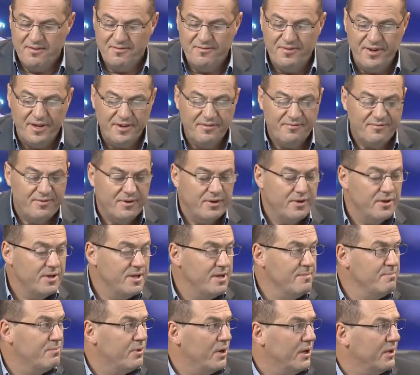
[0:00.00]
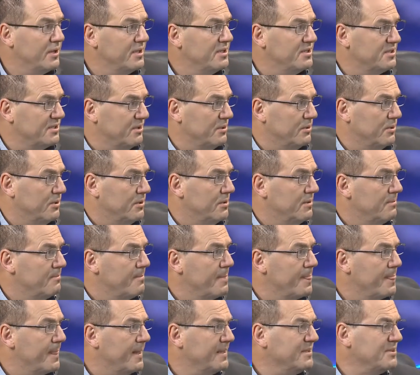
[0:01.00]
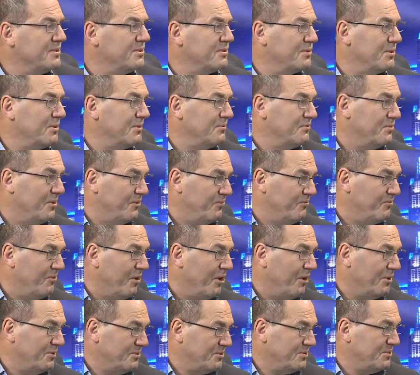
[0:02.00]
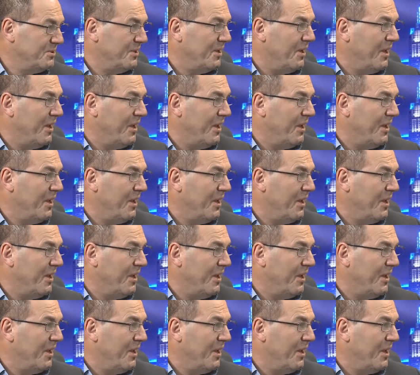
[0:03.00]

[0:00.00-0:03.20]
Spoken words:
Viv, in Brady's Law, that sort of defines